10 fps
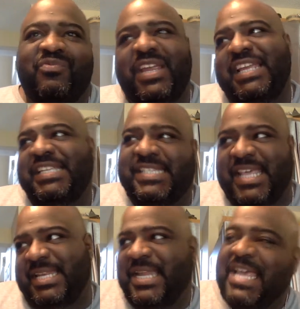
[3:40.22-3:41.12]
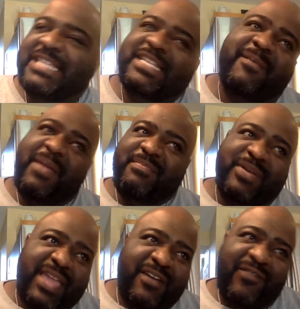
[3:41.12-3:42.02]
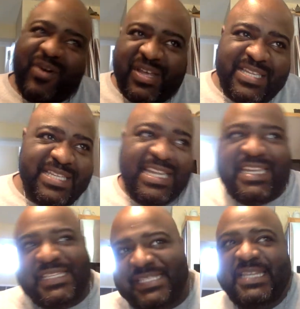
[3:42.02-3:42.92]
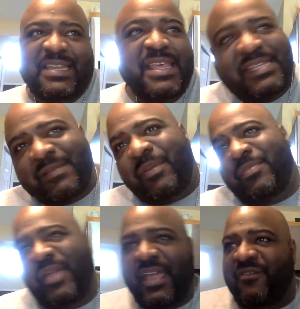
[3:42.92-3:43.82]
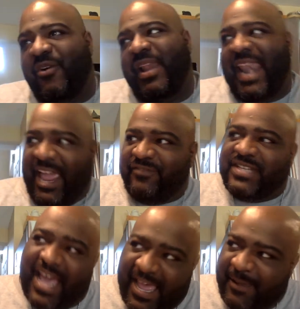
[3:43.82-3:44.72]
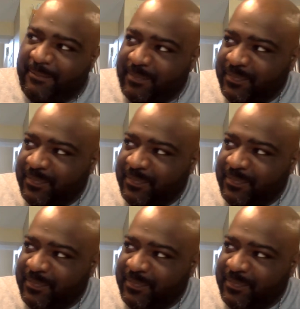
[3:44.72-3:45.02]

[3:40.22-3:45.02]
a reason. Some people here for a season. Some people here for a lifetime.